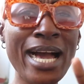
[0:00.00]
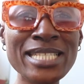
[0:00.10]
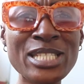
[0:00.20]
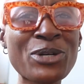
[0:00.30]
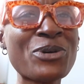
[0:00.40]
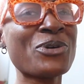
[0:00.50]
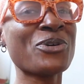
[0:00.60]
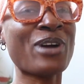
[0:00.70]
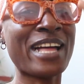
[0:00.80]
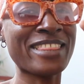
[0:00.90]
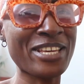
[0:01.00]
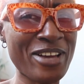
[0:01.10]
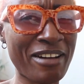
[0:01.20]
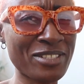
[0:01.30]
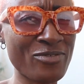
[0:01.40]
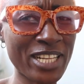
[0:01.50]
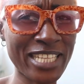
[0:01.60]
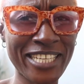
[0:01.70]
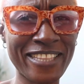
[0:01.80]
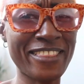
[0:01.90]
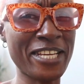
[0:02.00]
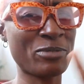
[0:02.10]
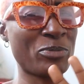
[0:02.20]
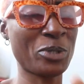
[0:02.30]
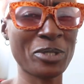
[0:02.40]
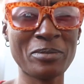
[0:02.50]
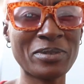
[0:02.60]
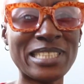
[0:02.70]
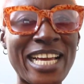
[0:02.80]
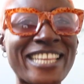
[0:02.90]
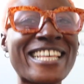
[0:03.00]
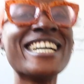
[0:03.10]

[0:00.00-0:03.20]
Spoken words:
article, and then you have to write like a textbook or something like